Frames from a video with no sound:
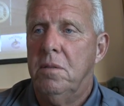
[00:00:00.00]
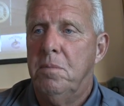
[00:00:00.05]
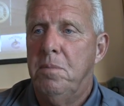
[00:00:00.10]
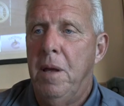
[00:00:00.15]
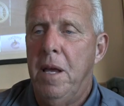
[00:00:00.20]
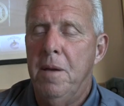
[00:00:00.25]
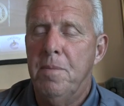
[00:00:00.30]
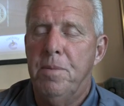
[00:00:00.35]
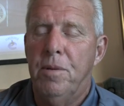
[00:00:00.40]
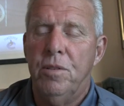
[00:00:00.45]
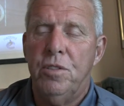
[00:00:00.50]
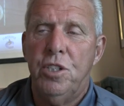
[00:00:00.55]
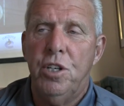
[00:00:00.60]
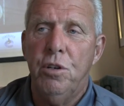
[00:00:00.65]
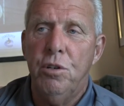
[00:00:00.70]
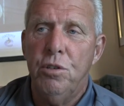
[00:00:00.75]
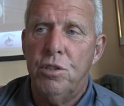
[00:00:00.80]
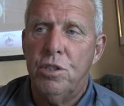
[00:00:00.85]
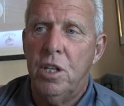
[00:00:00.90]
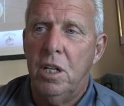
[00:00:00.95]
people
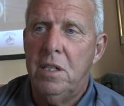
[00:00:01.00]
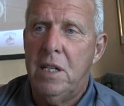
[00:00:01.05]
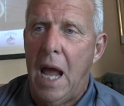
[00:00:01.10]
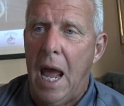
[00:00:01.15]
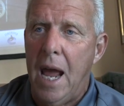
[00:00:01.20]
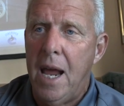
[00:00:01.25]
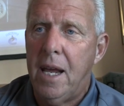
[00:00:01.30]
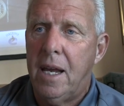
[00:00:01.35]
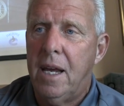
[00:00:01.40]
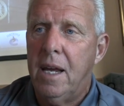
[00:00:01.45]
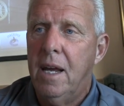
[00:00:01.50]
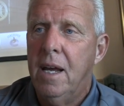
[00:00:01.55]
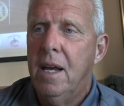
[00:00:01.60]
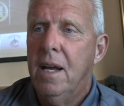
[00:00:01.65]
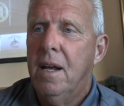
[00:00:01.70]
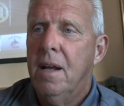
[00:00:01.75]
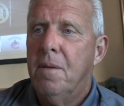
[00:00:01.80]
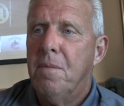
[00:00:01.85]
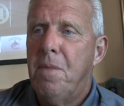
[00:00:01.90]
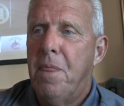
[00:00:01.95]
choose to take.
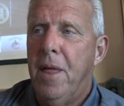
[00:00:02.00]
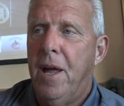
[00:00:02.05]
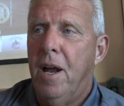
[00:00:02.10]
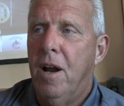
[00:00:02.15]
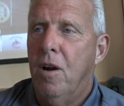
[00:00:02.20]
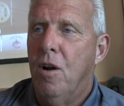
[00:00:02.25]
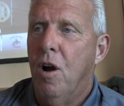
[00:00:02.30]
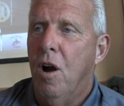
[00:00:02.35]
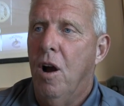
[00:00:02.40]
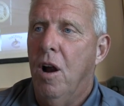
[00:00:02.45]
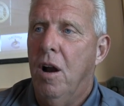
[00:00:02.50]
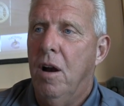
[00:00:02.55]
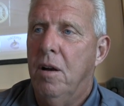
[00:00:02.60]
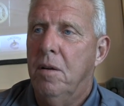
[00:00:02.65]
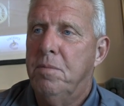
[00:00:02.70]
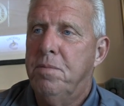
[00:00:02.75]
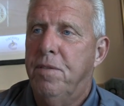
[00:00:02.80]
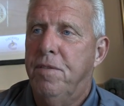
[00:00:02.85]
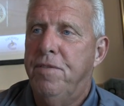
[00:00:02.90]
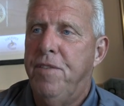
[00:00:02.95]
There are
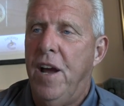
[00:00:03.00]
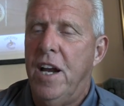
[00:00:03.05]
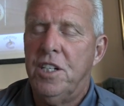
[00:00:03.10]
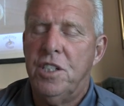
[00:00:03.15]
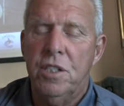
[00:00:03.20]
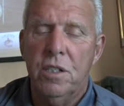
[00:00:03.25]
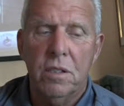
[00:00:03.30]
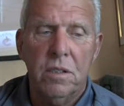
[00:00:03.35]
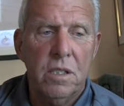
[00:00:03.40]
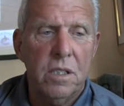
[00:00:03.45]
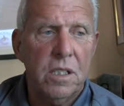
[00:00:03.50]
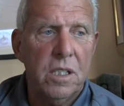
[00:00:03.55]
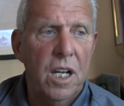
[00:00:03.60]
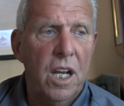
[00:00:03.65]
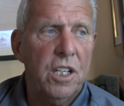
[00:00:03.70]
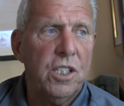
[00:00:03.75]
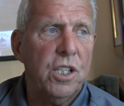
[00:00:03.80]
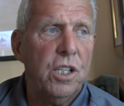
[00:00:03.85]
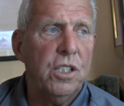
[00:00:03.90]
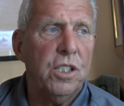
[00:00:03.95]
professional
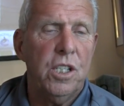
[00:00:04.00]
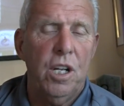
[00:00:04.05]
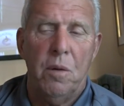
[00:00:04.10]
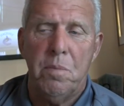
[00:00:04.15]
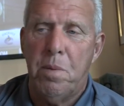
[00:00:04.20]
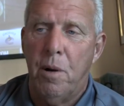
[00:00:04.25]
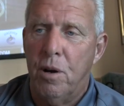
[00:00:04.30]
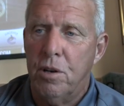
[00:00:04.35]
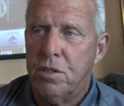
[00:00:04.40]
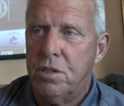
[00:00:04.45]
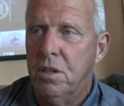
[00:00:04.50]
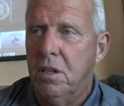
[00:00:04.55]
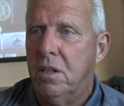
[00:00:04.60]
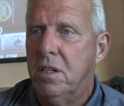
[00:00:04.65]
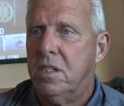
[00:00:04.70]
decisions, there are personal